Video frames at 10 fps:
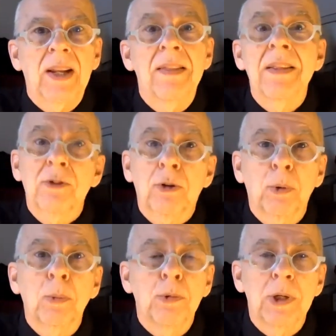and this
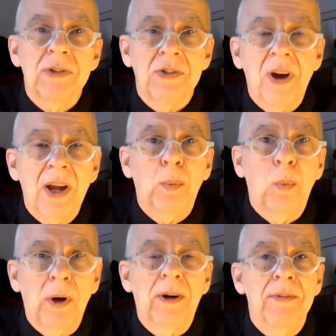group was not
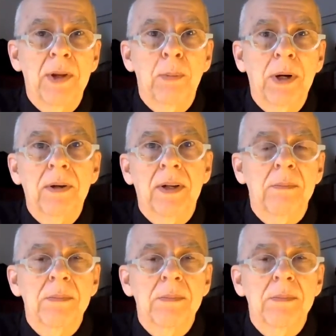aware of their paradigm.